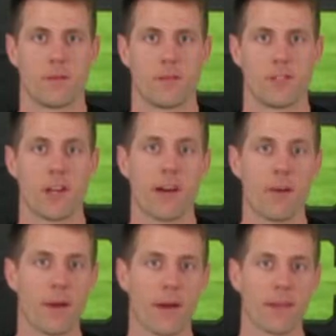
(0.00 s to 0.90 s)
JR
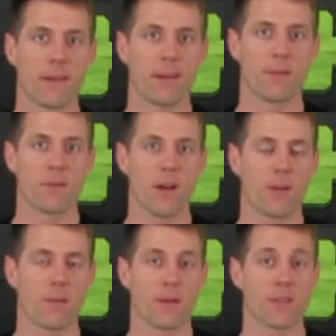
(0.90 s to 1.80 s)
back here. I'm talking
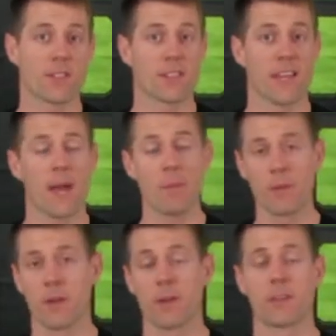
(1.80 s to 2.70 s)
about
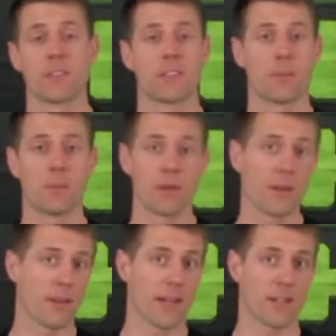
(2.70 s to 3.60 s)
scapular
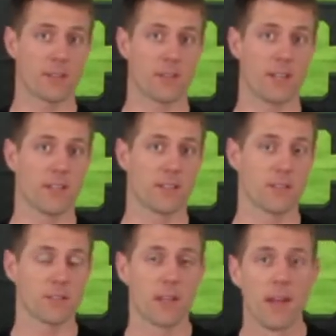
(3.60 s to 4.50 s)
stability
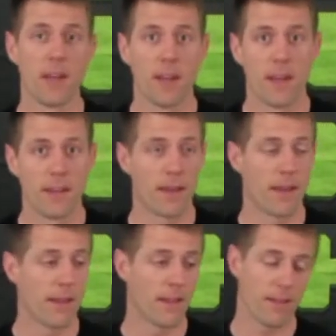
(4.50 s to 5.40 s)
exercises. In
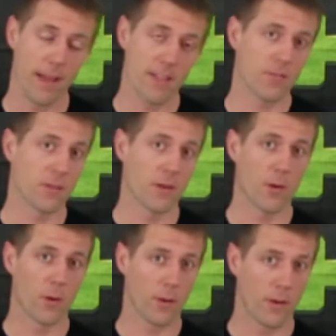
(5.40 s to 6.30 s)
the last
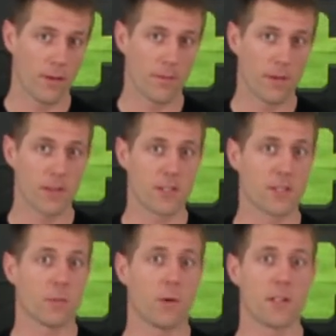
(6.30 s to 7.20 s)
video, if you get a chance
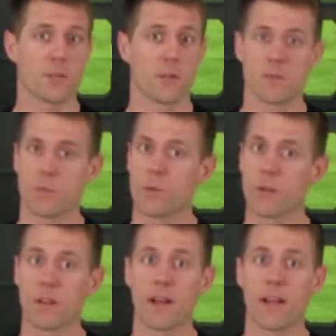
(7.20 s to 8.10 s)
to watch it, we did some really
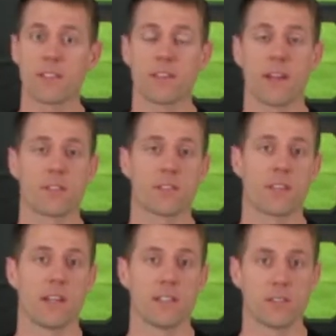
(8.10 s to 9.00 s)
classic exercises.